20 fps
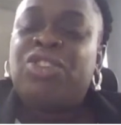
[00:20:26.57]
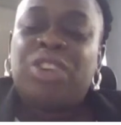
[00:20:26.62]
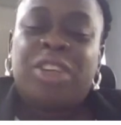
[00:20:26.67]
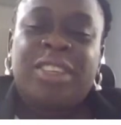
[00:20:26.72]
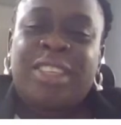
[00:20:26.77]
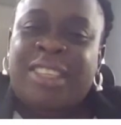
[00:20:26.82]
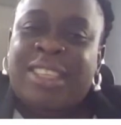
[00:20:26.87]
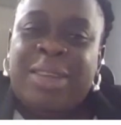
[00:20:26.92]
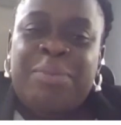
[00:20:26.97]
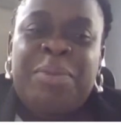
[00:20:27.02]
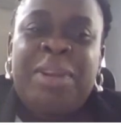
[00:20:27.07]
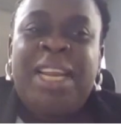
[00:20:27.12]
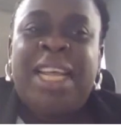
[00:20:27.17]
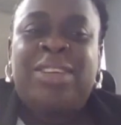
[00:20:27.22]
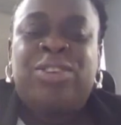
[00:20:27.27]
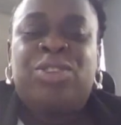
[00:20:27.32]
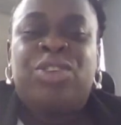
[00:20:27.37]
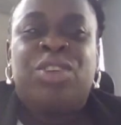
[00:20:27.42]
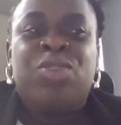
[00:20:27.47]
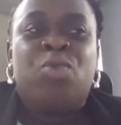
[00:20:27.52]
just
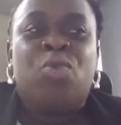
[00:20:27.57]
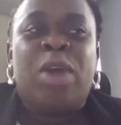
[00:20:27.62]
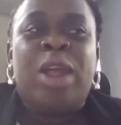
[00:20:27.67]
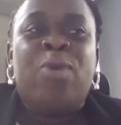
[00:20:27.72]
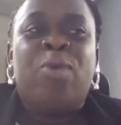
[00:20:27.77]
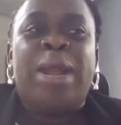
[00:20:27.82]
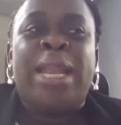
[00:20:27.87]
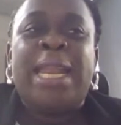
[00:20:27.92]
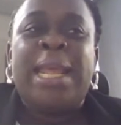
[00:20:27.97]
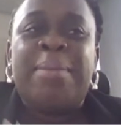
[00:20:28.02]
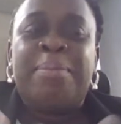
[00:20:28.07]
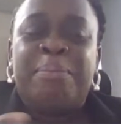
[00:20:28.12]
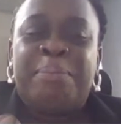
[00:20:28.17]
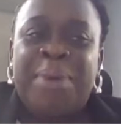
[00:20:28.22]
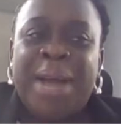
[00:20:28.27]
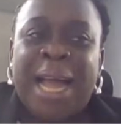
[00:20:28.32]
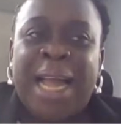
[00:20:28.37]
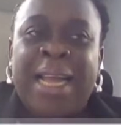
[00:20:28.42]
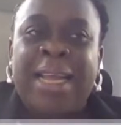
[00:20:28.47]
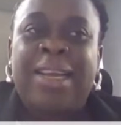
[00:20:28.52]
similar to the way when
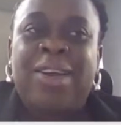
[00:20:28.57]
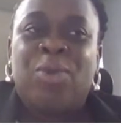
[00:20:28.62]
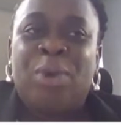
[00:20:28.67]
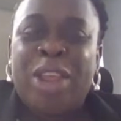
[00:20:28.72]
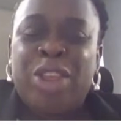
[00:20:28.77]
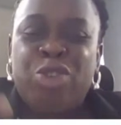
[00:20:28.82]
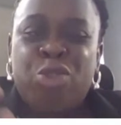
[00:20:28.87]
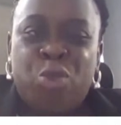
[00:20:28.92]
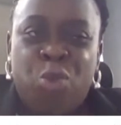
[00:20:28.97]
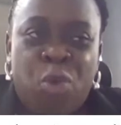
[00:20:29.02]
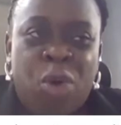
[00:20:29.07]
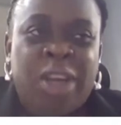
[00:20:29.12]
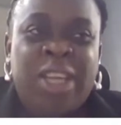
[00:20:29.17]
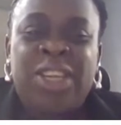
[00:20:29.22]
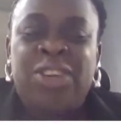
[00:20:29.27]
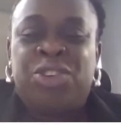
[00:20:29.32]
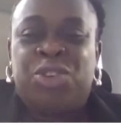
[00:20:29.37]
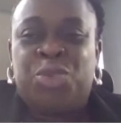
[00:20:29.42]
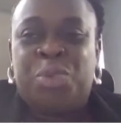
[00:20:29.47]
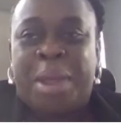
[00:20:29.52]
you
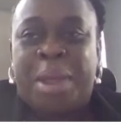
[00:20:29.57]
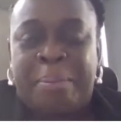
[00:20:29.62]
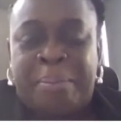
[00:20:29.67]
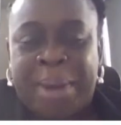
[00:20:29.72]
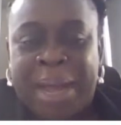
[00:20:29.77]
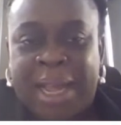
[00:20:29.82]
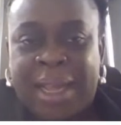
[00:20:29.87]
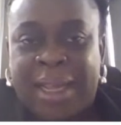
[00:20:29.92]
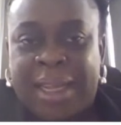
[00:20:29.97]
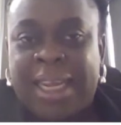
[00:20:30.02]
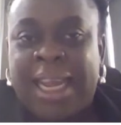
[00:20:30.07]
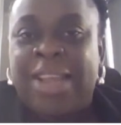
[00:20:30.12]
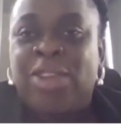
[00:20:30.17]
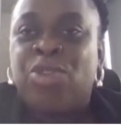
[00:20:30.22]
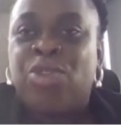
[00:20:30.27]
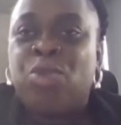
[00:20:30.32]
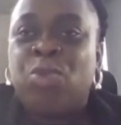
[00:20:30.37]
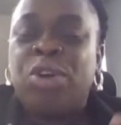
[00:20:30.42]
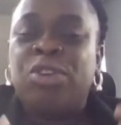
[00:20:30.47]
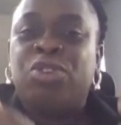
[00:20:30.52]
walk into a bank
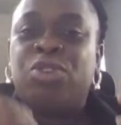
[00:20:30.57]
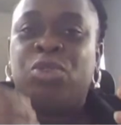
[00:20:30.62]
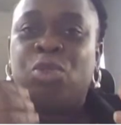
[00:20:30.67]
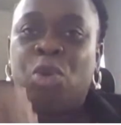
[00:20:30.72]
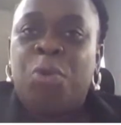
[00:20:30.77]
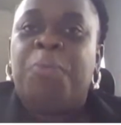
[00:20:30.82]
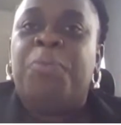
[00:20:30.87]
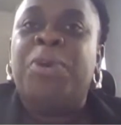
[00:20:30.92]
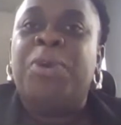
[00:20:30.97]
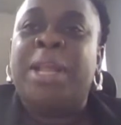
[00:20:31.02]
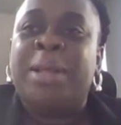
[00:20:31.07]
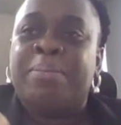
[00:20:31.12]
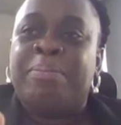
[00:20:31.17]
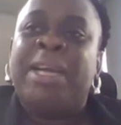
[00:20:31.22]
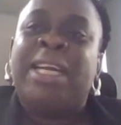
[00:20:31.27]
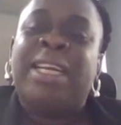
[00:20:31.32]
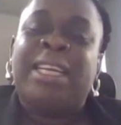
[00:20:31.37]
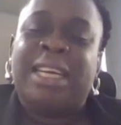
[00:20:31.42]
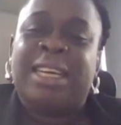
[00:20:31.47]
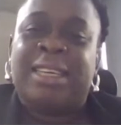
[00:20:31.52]
and you want to open a
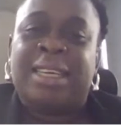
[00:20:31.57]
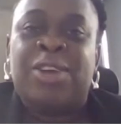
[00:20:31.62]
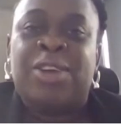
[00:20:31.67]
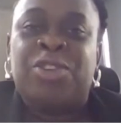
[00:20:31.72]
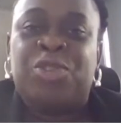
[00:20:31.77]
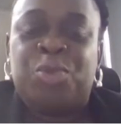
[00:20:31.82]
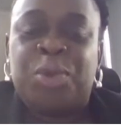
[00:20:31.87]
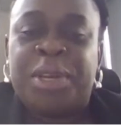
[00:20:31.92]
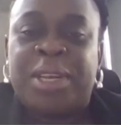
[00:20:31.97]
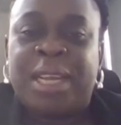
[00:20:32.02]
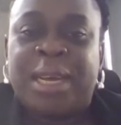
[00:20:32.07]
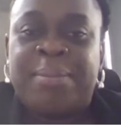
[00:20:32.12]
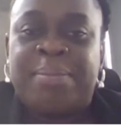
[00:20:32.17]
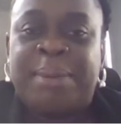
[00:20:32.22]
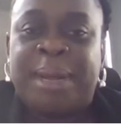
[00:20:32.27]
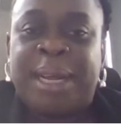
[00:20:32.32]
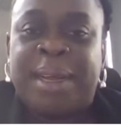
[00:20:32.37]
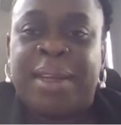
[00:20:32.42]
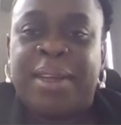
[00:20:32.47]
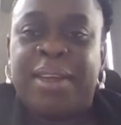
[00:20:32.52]
bank account with that
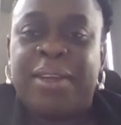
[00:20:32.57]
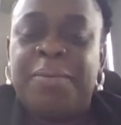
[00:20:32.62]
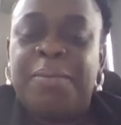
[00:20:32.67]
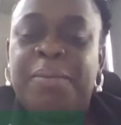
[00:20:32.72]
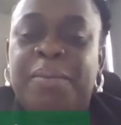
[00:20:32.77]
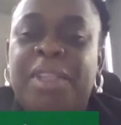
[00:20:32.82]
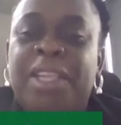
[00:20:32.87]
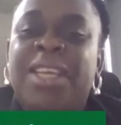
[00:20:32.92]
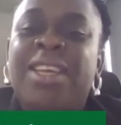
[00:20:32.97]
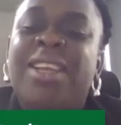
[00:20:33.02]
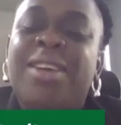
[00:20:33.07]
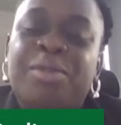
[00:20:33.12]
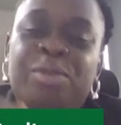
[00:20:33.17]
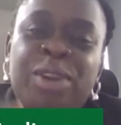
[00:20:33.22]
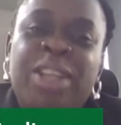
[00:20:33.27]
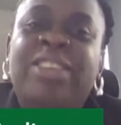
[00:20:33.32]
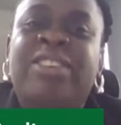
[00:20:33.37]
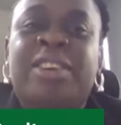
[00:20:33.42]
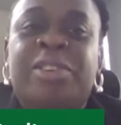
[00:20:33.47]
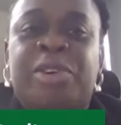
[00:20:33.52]
bank, there
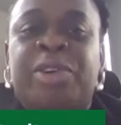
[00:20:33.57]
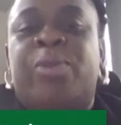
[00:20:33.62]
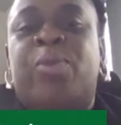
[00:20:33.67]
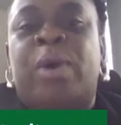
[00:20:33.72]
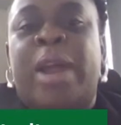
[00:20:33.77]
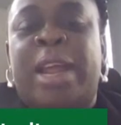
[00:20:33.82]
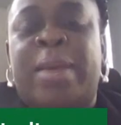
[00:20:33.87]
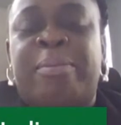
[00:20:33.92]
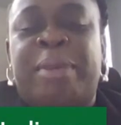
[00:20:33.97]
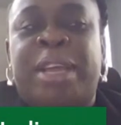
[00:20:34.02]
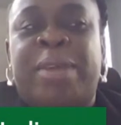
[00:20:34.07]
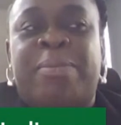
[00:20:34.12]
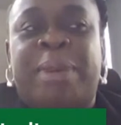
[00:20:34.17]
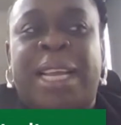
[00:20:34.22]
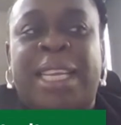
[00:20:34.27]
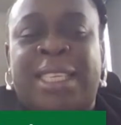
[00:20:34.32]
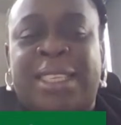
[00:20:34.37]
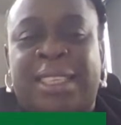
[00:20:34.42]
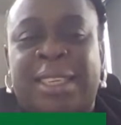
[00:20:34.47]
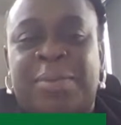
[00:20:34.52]
is a requirement
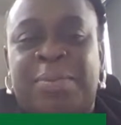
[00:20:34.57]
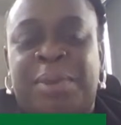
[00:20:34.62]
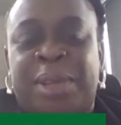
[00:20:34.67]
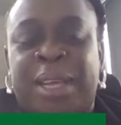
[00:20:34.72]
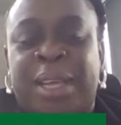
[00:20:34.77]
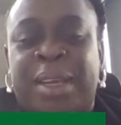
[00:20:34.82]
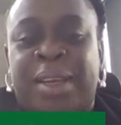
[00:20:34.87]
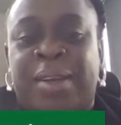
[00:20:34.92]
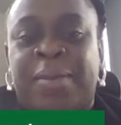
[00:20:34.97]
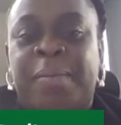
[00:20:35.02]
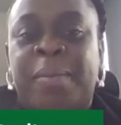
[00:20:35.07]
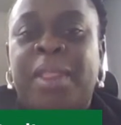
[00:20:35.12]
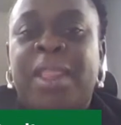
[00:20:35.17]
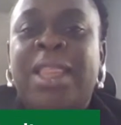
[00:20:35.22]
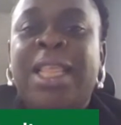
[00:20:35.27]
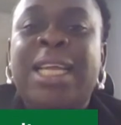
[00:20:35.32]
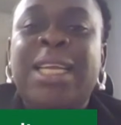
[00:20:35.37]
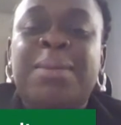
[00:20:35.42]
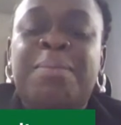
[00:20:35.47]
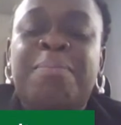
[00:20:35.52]
by CBN
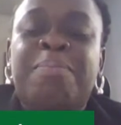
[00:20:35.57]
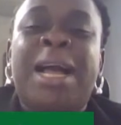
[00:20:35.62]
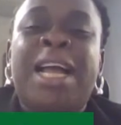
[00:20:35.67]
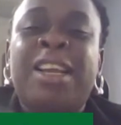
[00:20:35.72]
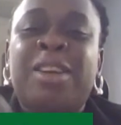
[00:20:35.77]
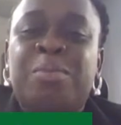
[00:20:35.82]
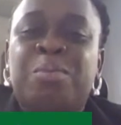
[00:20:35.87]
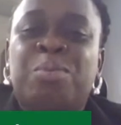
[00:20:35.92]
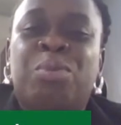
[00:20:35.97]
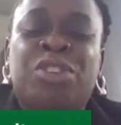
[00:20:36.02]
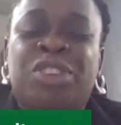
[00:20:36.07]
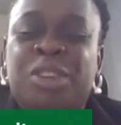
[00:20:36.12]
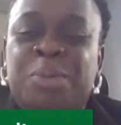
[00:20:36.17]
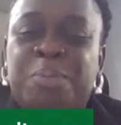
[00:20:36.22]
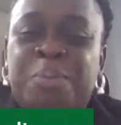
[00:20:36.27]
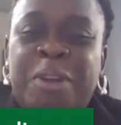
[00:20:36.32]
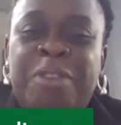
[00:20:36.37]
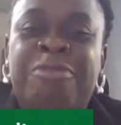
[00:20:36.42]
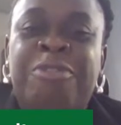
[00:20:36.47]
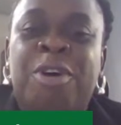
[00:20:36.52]
that the bank
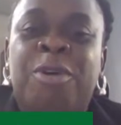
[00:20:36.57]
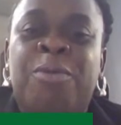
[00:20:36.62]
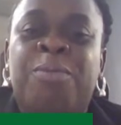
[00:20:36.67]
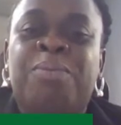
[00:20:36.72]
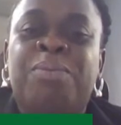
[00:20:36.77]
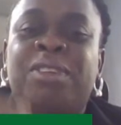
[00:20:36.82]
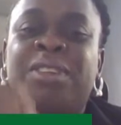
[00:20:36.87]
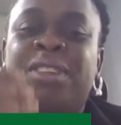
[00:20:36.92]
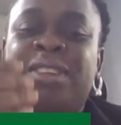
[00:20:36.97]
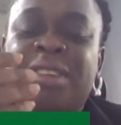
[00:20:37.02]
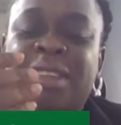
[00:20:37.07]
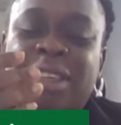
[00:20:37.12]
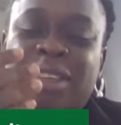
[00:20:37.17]
must perform